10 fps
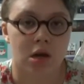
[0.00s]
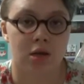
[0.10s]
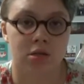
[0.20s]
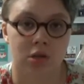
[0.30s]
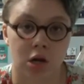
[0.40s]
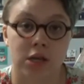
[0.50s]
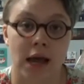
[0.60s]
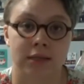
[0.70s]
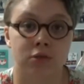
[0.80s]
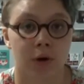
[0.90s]
is start to
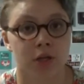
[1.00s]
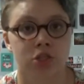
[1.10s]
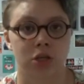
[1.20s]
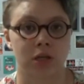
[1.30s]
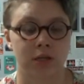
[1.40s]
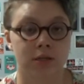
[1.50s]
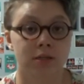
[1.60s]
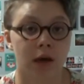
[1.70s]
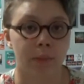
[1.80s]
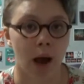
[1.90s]
ask
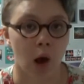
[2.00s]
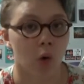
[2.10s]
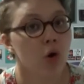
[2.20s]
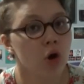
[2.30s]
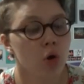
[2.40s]
questions about